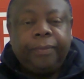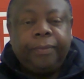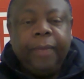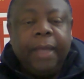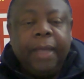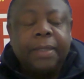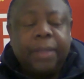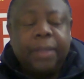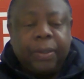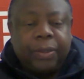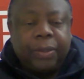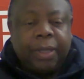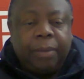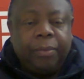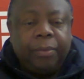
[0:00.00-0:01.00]
he's got
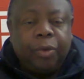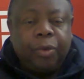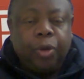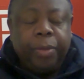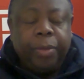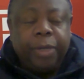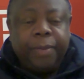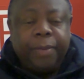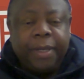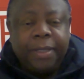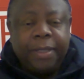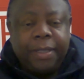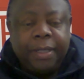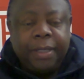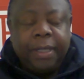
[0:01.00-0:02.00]
some
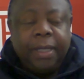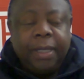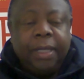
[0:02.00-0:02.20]
commitments.